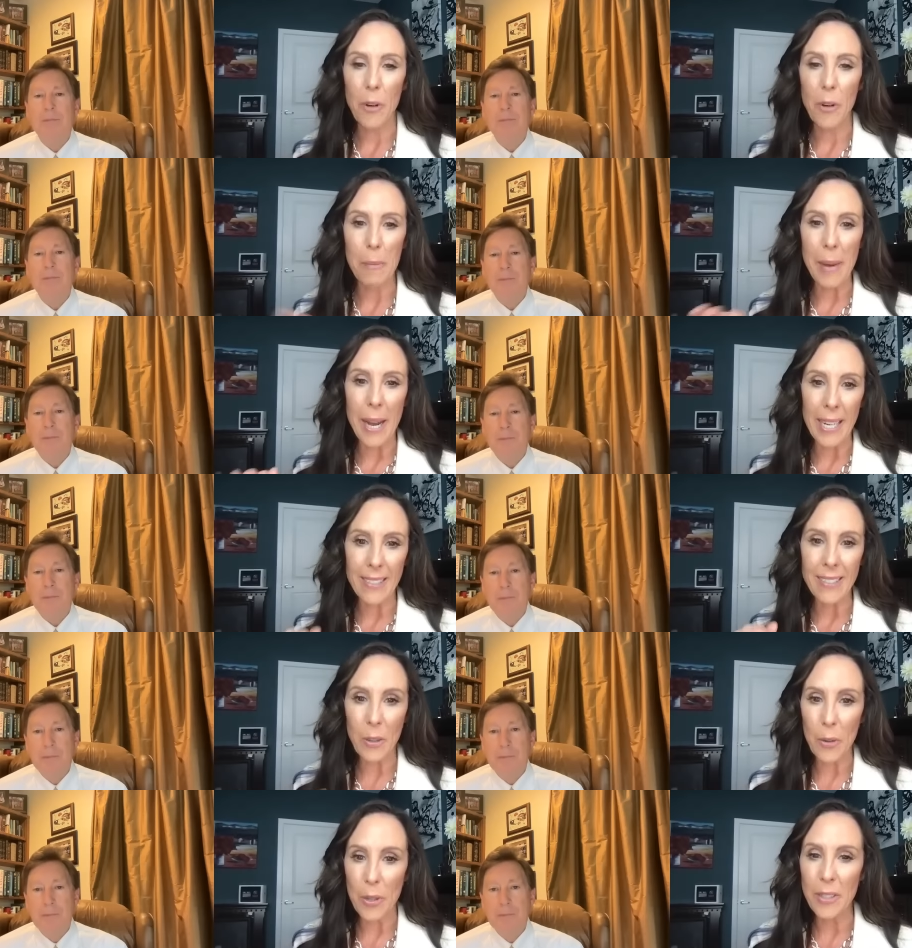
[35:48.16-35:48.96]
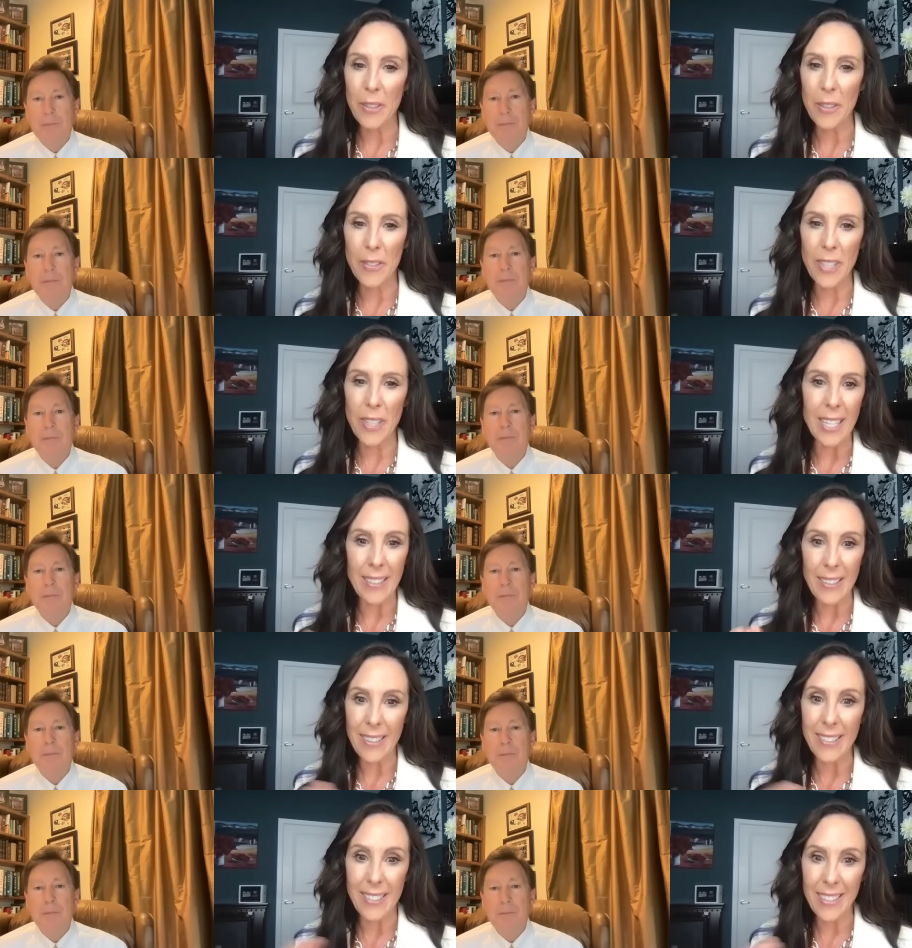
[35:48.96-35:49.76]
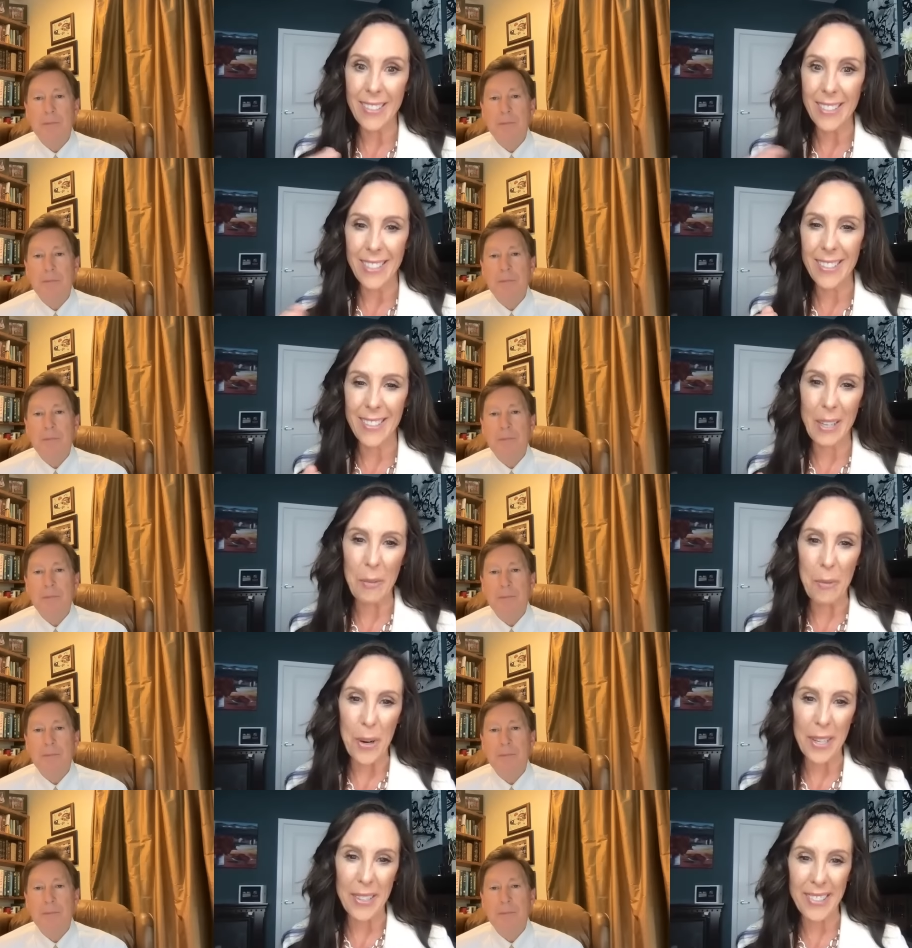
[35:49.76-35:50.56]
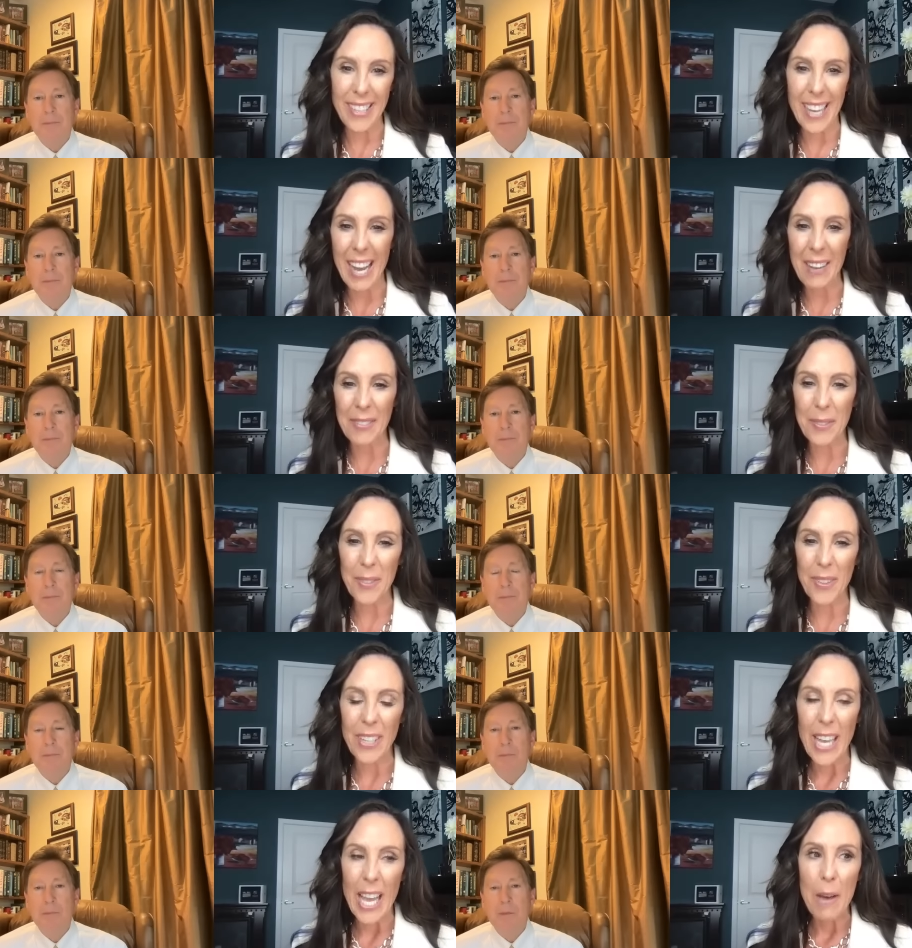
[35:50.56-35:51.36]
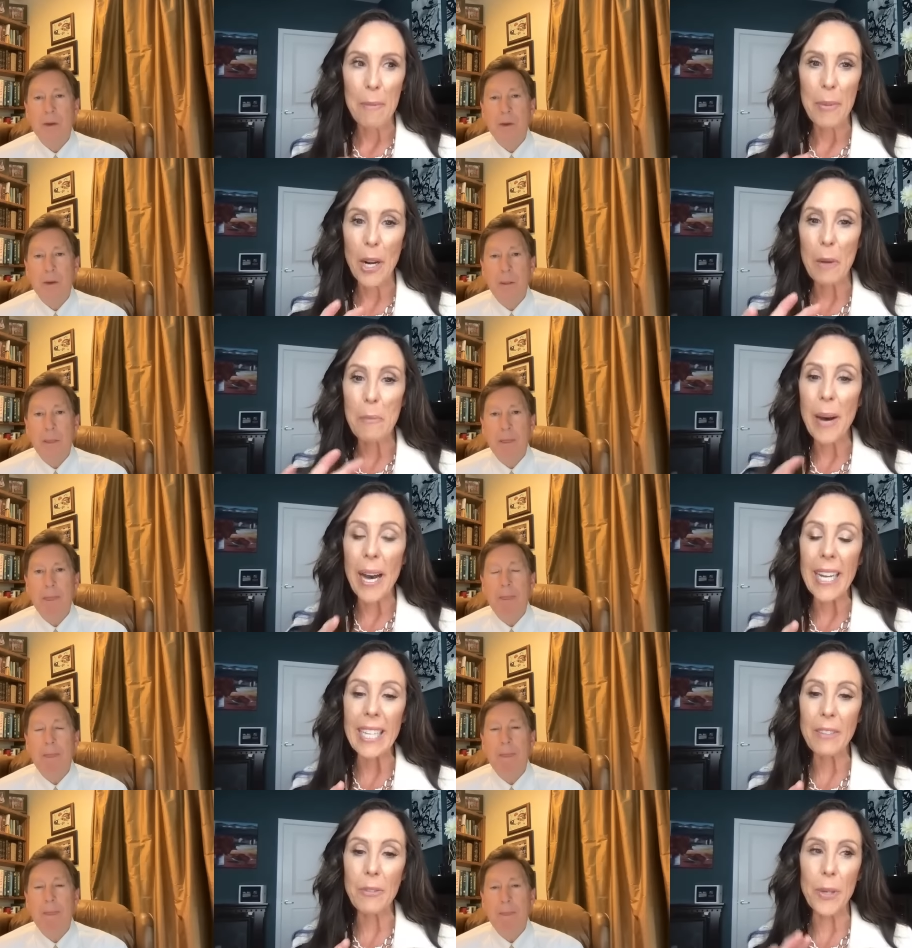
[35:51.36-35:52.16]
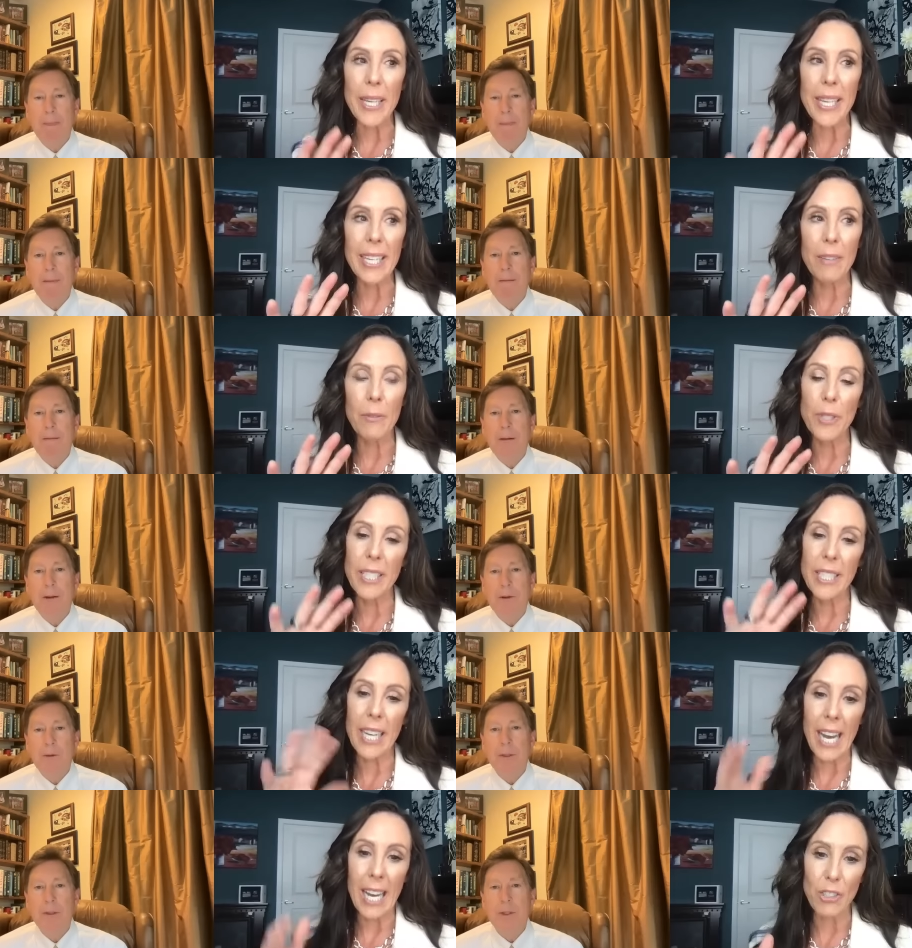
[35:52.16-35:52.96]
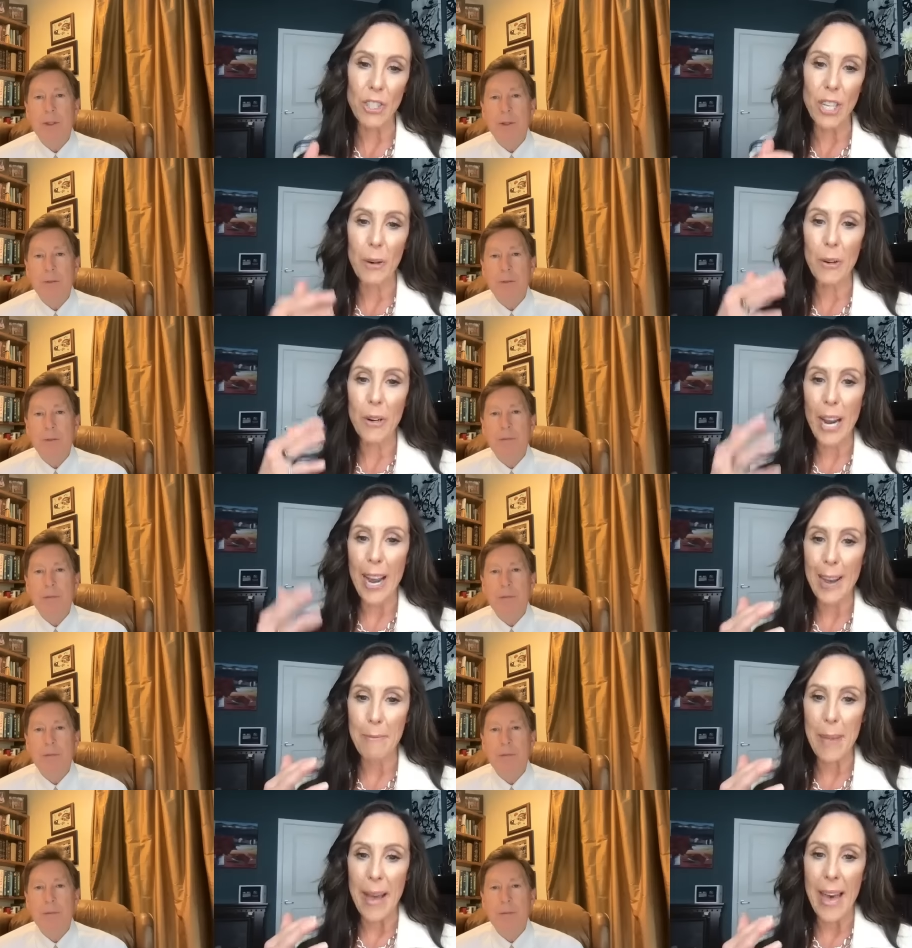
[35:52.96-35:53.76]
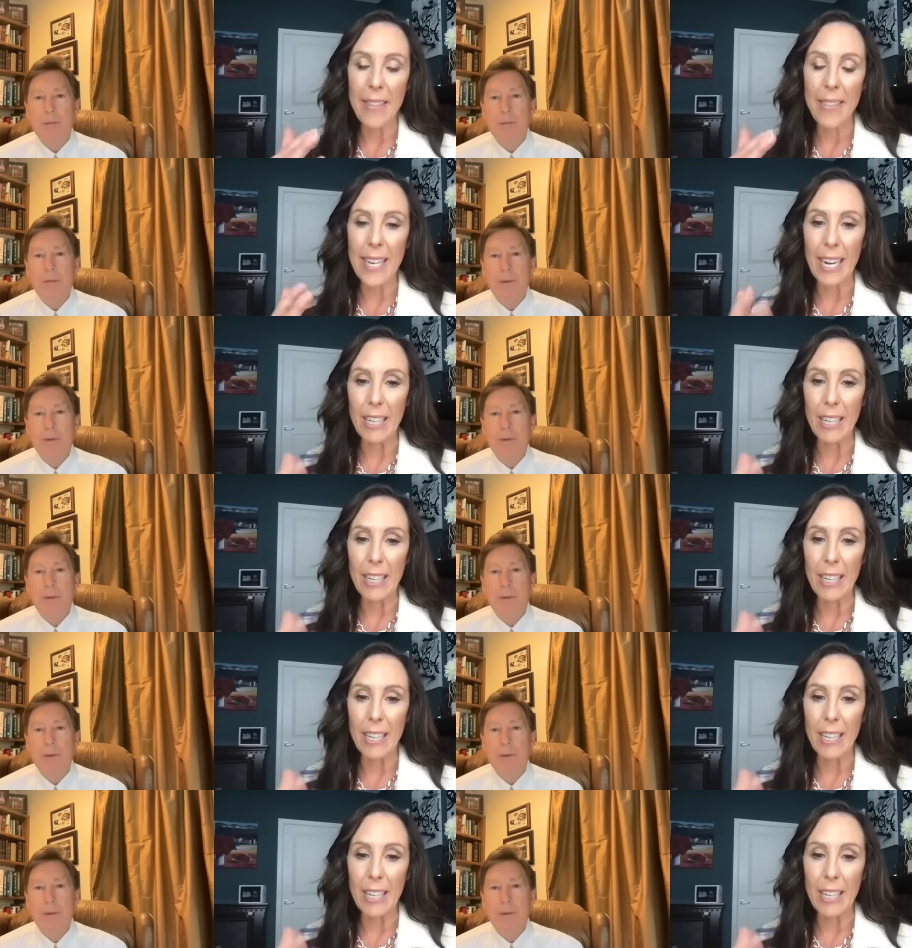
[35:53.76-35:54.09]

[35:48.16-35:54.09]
Speaker 1: for our bodies, according to the study in the 60s, somewhere is the optimal. But our body, if we take a hot shower or a hot bath,